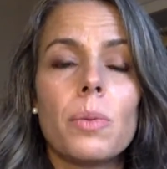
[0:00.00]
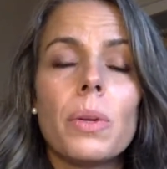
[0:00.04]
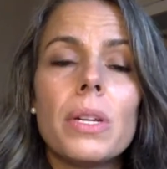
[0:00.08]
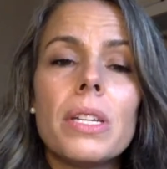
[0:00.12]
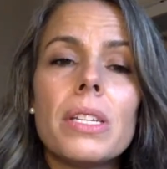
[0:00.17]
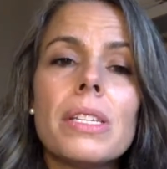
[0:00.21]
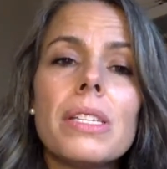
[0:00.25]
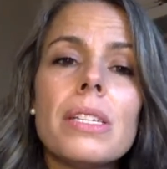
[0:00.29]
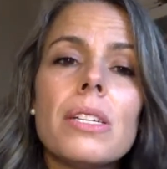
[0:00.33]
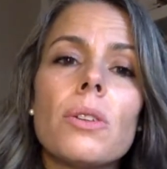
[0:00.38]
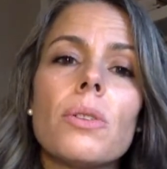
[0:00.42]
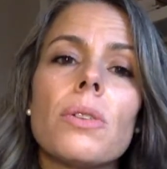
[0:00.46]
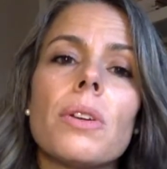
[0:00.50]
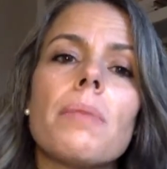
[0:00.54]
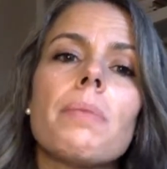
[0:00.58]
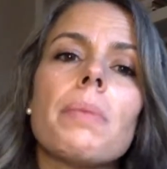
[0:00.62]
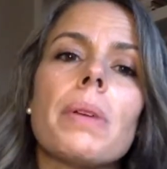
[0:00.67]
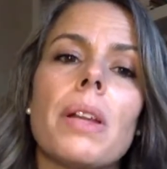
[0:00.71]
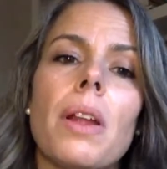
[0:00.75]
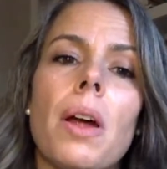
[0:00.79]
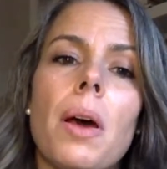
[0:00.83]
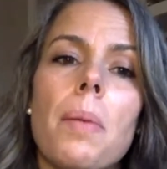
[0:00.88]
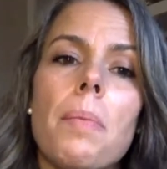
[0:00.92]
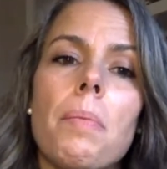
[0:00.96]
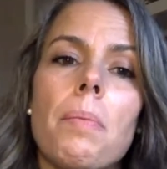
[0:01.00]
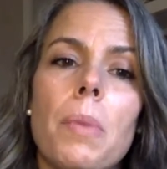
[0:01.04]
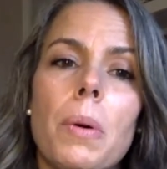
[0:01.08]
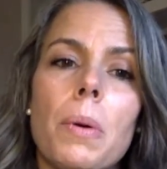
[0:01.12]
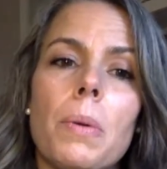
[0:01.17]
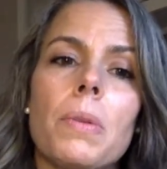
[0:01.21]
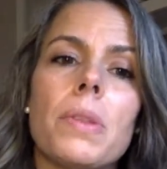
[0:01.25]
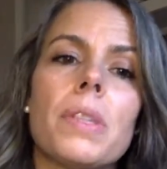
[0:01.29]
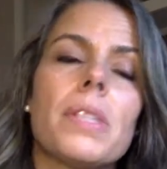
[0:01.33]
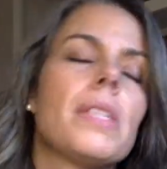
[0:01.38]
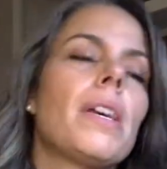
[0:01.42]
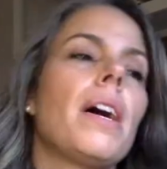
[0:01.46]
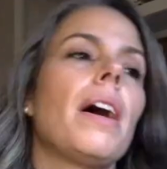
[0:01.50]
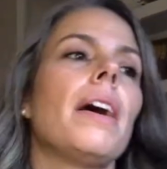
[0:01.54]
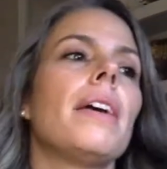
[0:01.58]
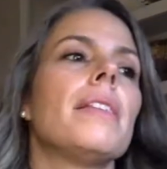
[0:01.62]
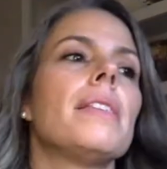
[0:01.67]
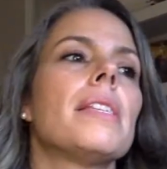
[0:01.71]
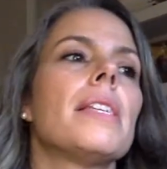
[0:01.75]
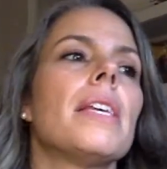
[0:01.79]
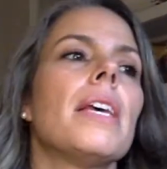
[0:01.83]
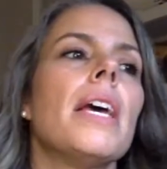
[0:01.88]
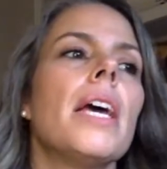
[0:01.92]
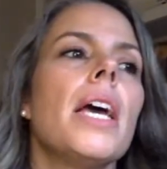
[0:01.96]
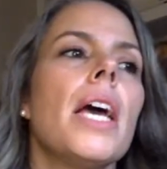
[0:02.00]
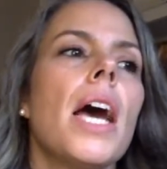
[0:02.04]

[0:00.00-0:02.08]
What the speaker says: What is the agreement on both sides?